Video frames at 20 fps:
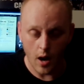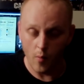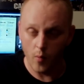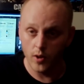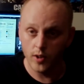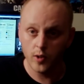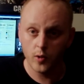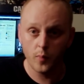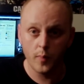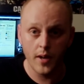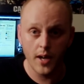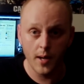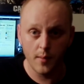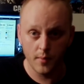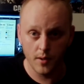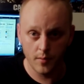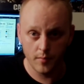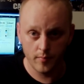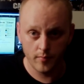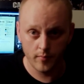I wouldn't
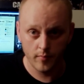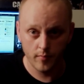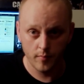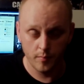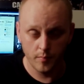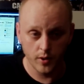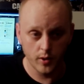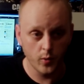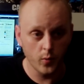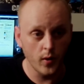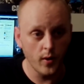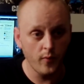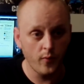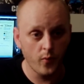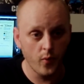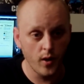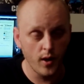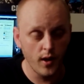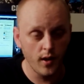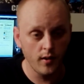spam him, but tweet
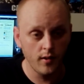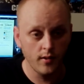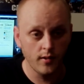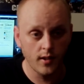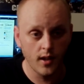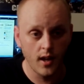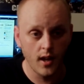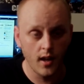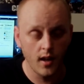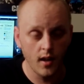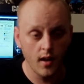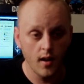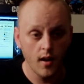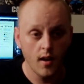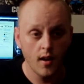Fwiz, say,